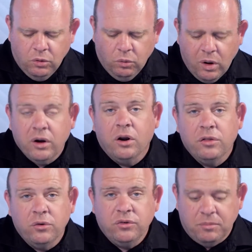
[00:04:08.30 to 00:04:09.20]
What are
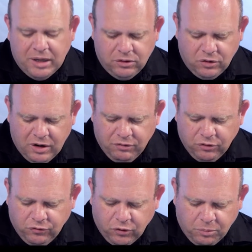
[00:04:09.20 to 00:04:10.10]
those demand
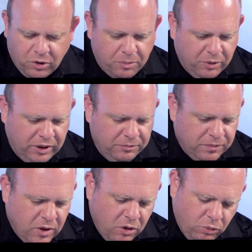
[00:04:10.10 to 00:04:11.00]
drivers for a property?
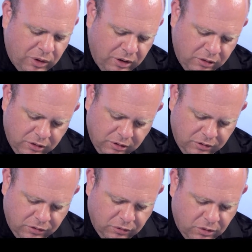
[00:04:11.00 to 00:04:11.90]
Well,
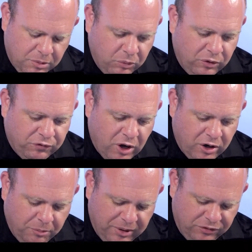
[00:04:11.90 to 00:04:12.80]
I mean, we've got
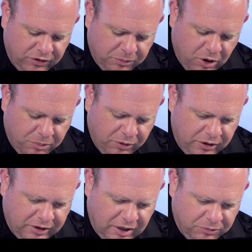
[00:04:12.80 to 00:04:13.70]
our basic property
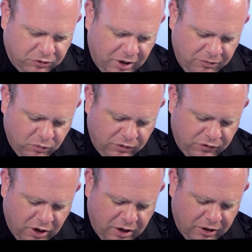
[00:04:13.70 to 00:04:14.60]
types, right? We've
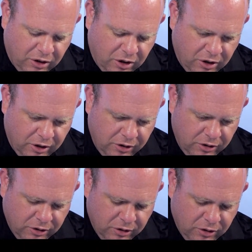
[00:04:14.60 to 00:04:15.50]
got our
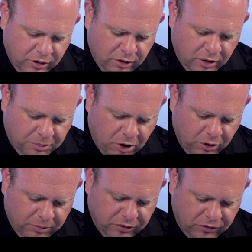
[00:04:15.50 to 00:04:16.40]

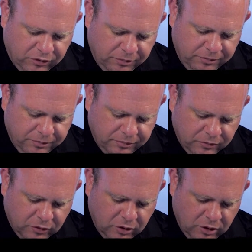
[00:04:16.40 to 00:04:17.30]
apartments.
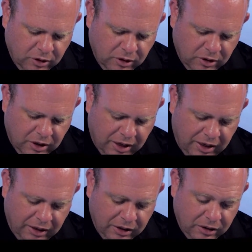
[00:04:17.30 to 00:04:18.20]

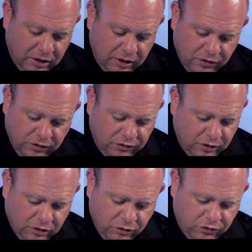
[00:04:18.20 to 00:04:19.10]
And this
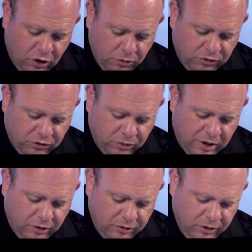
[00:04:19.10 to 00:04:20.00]
includes homes as
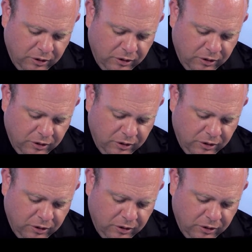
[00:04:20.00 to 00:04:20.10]
well.